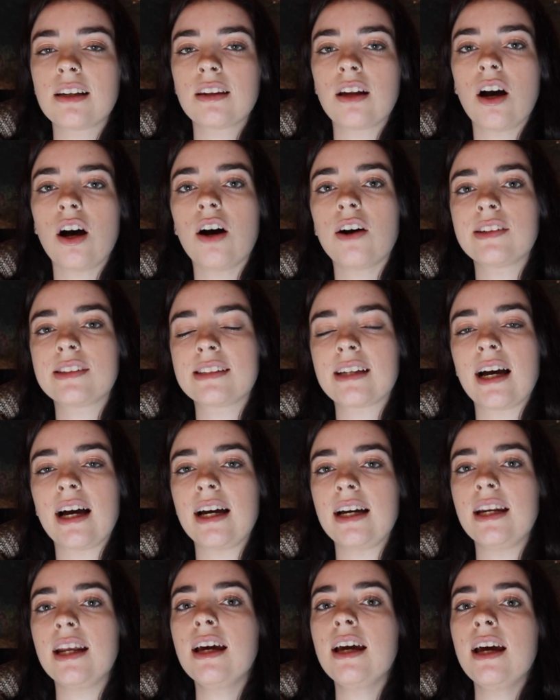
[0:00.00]
on the hot
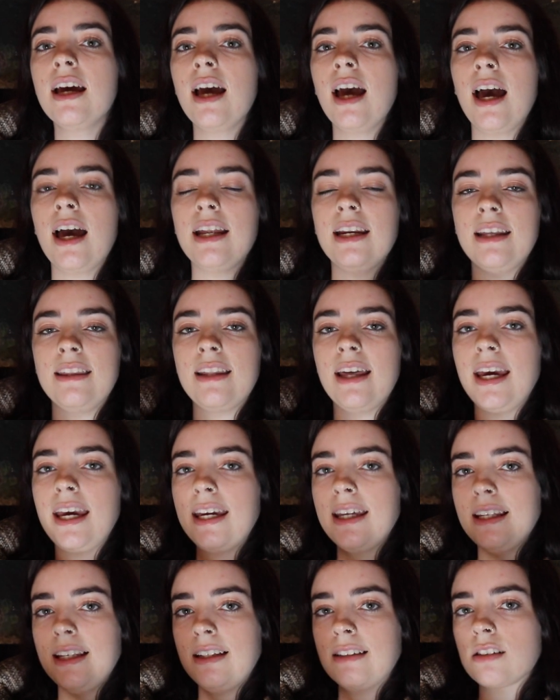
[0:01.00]
side and in the
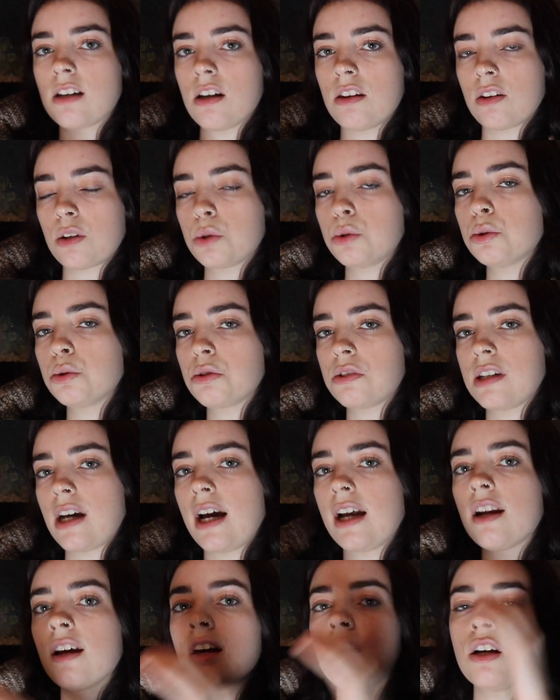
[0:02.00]
80s on the cool
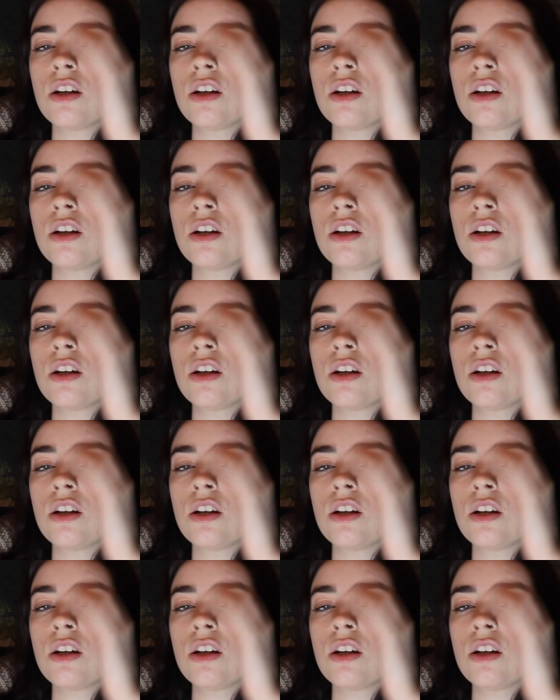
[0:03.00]
side.